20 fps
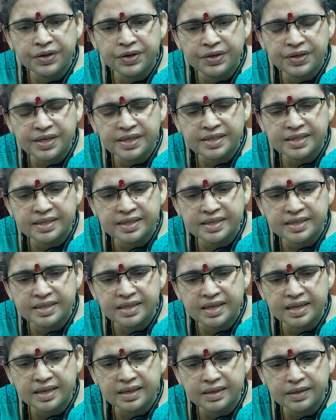units is
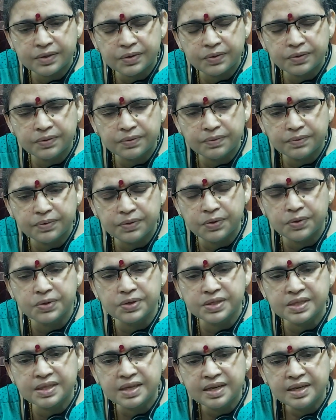the
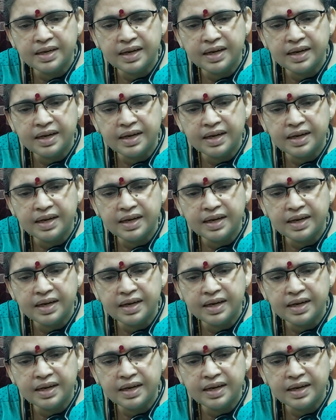dose.